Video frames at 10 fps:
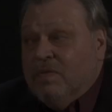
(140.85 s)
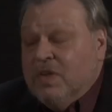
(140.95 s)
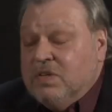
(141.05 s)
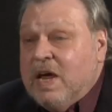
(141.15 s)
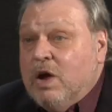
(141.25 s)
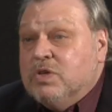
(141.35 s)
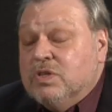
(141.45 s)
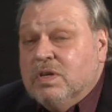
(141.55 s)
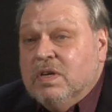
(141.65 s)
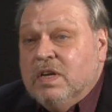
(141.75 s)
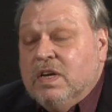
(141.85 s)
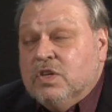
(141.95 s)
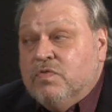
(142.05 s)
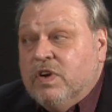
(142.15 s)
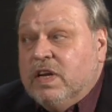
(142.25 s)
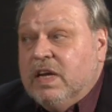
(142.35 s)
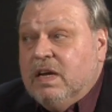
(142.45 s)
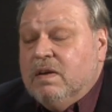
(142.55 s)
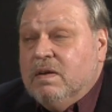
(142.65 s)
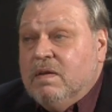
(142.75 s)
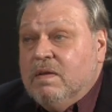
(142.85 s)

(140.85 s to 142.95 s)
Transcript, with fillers: This house is really